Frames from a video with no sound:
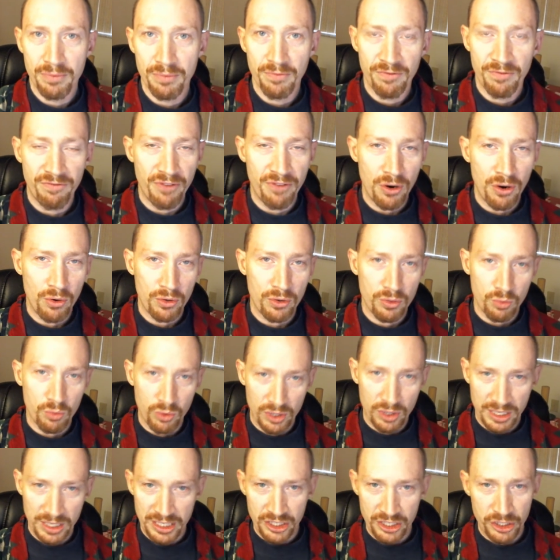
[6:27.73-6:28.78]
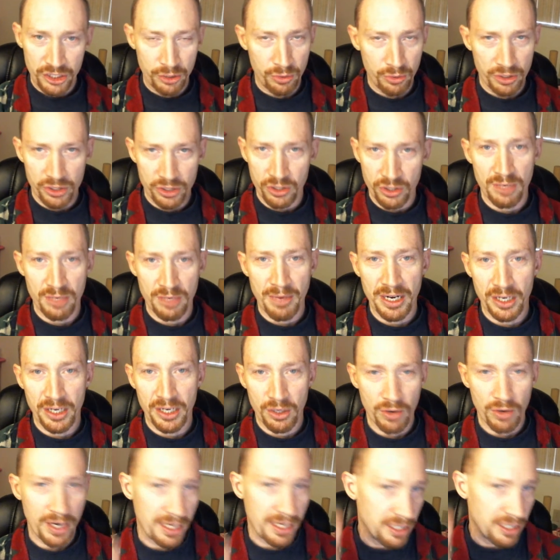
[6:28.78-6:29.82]
upvote will get you a certain amount of
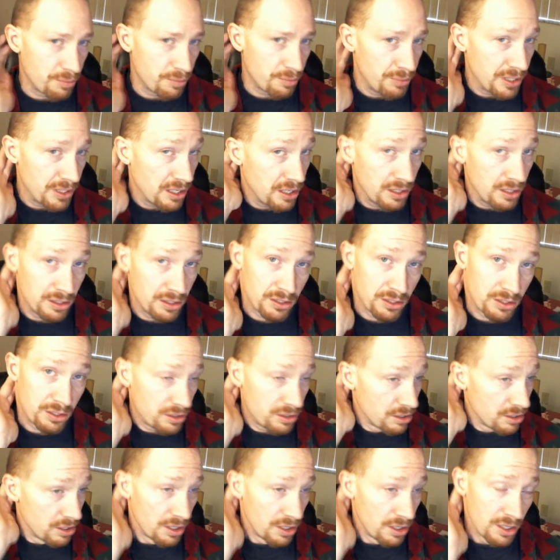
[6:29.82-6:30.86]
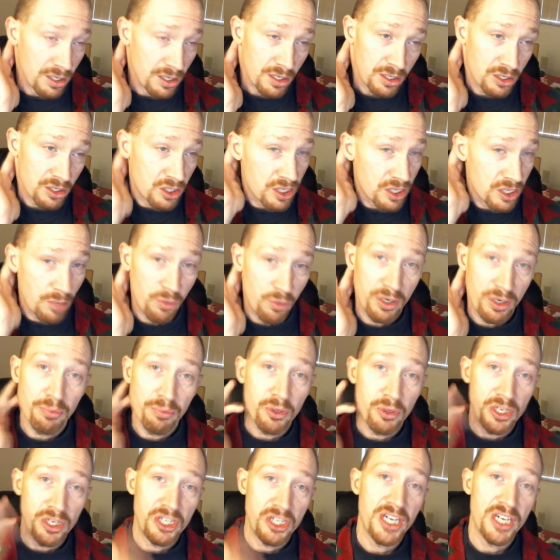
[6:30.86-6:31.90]
credits because someone
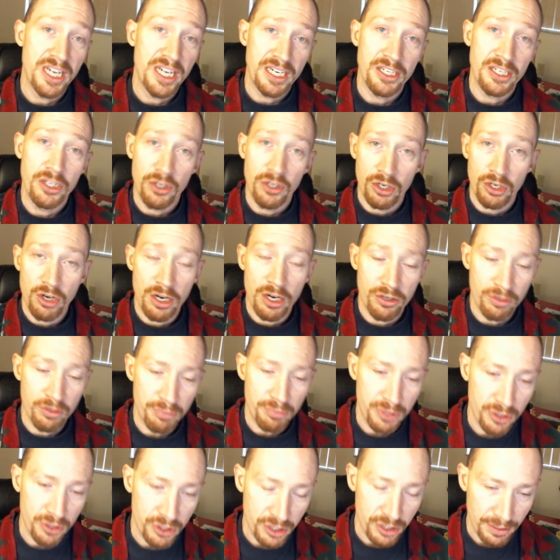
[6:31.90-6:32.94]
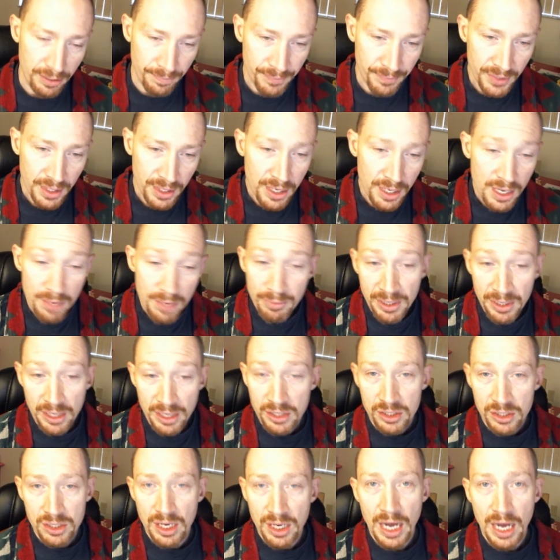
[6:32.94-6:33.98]
appreciated your contribution.
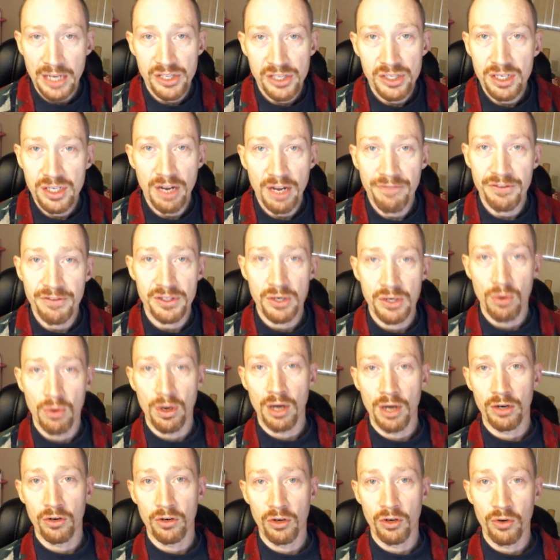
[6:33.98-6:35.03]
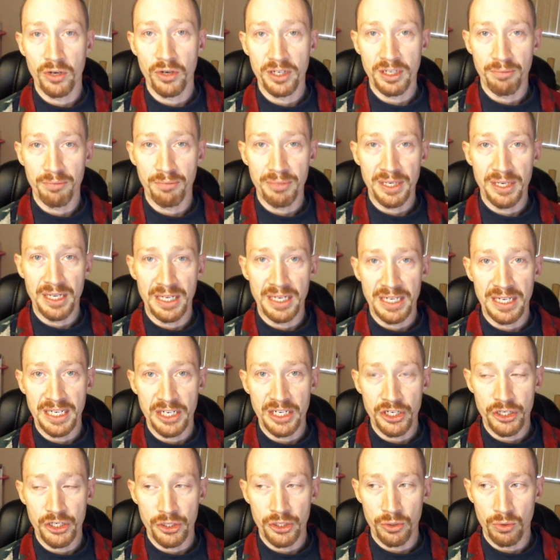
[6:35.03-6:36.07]
Because stuff is no longer going to be an
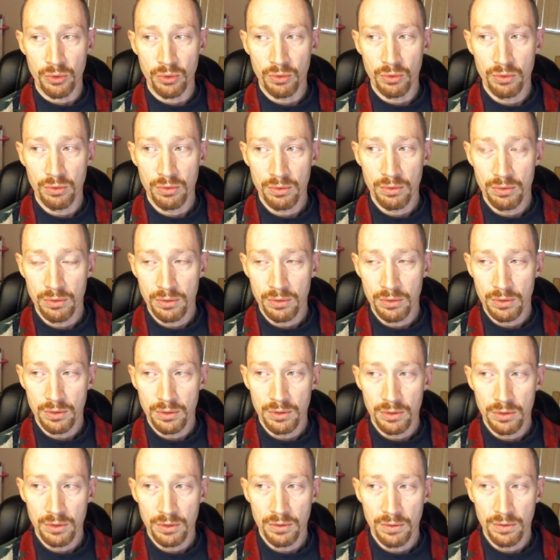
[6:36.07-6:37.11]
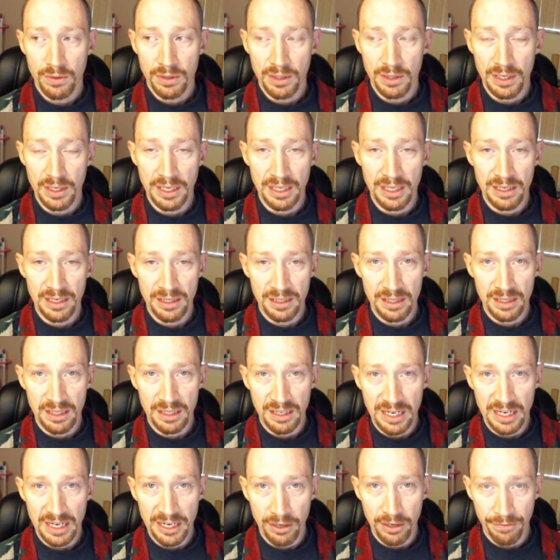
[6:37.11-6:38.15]
issue in
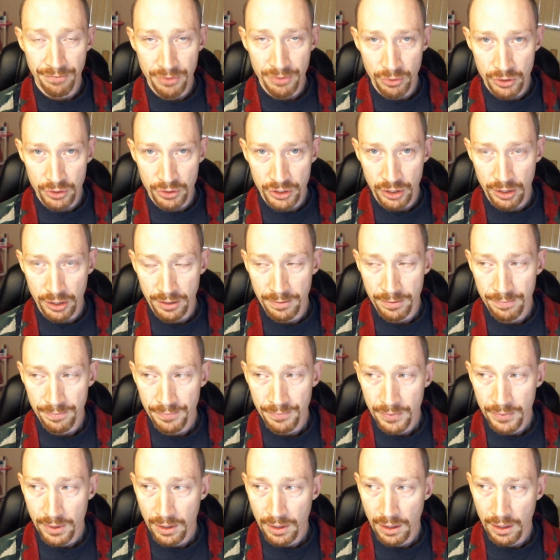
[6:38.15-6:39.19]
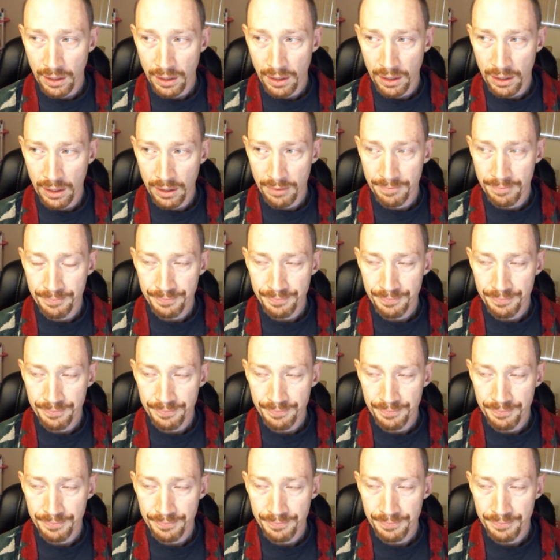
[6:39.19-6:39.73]
the near future. Uh,